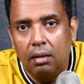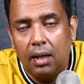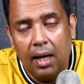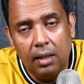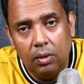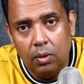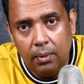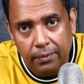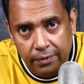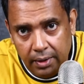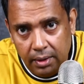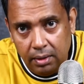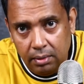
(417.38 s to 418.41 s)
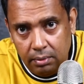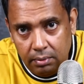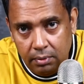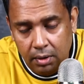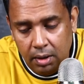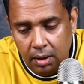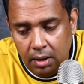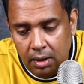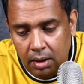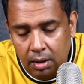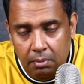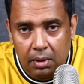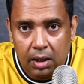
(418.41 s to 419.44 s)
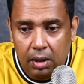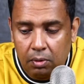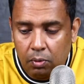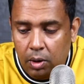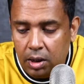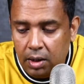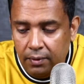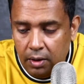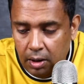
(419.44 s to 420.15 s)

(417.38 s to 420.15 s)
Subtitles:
can go up further. Meaning, whatever